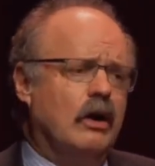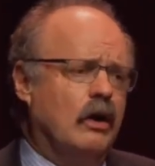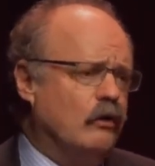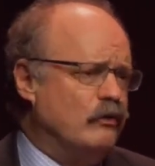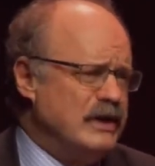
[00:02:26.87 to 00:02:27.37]

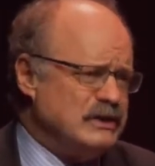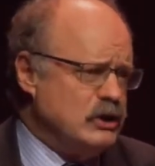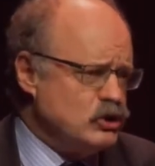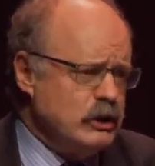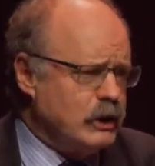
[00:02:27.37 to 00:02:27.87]
of
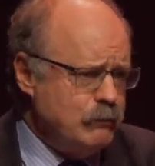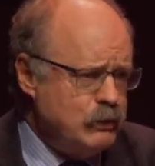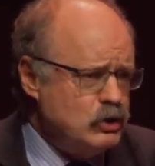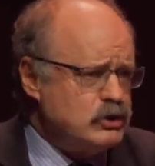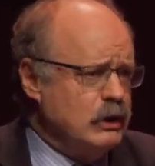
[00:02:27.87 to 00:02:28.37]
essentially
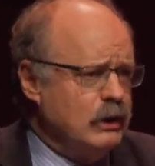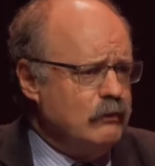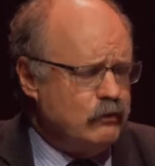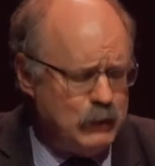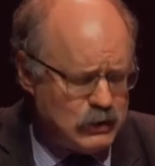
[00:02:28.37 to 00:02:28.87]
computer
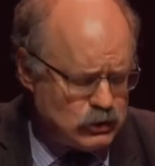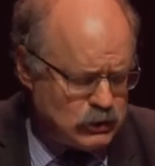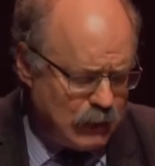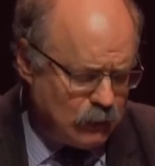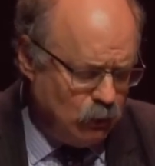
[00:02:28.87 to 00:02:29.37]
information
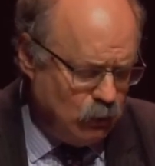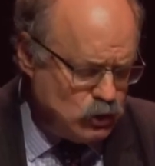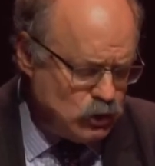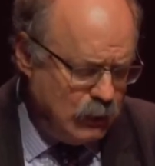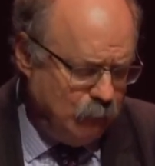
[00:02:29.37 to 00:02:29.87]

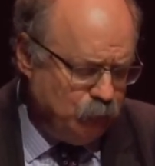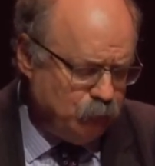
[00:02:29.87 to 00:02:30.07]
technology.